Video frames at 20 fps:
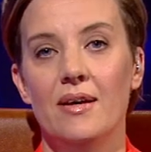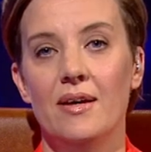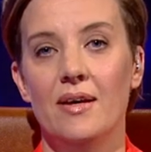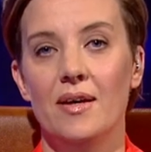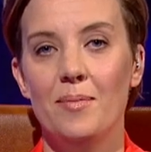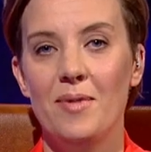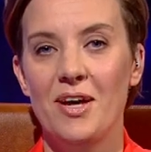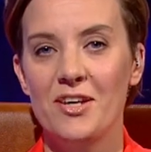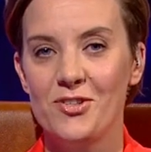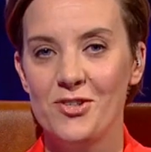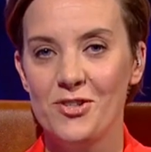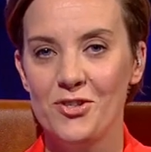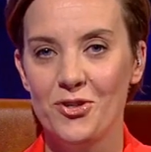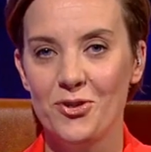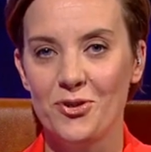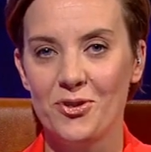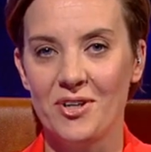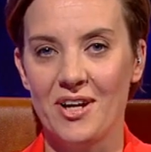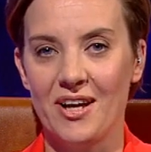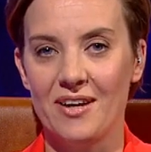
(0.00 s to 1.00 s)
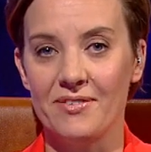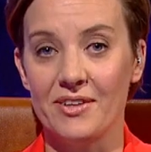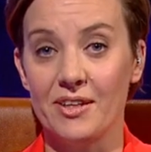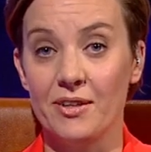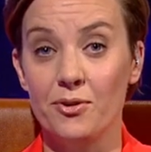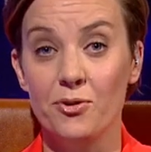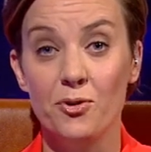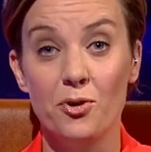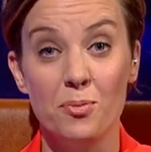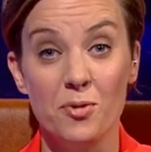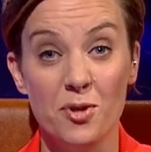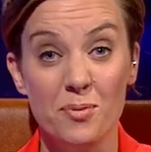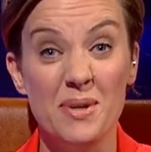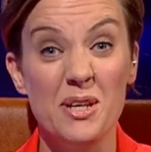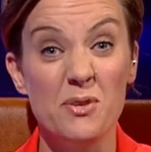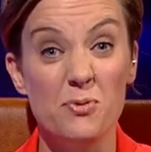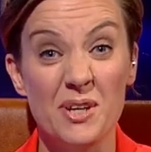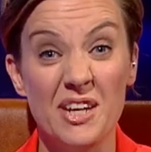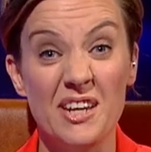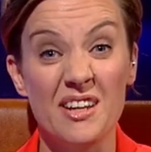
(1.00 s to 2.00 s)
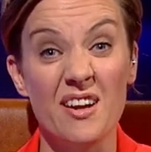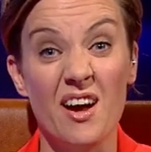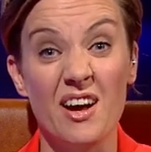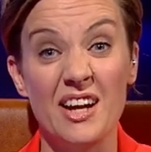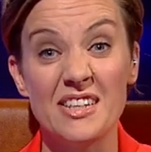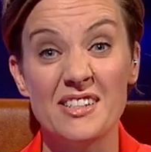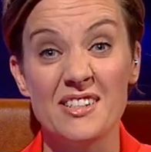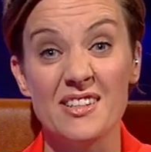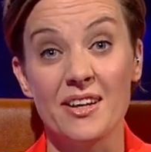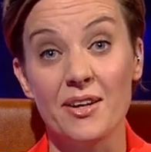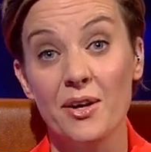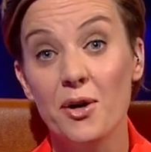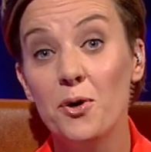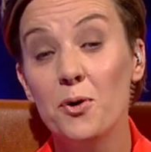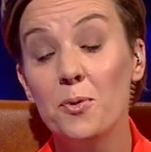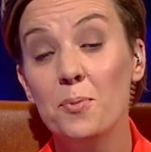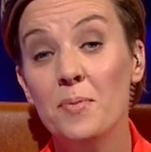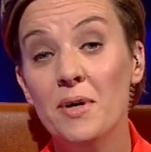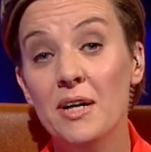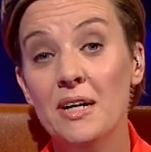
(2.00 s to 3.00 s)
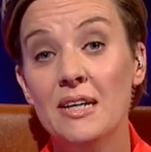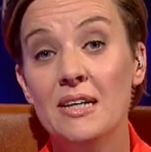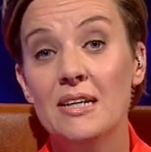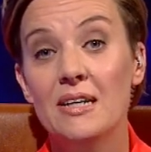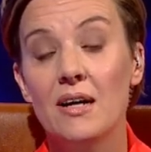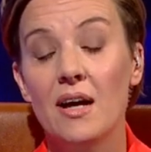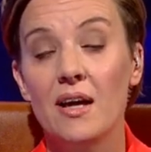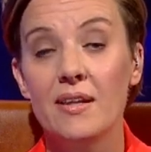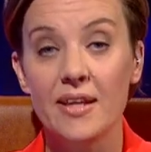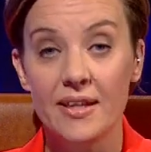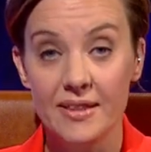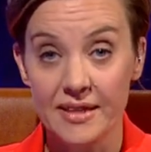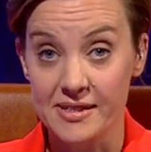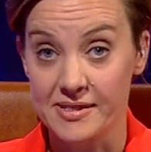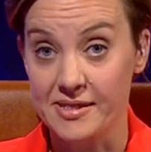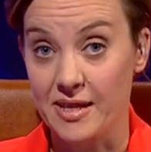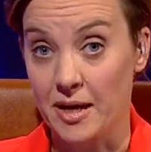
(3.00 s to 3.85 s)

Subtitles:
Imagine you're having a normal midweek night at home, and then this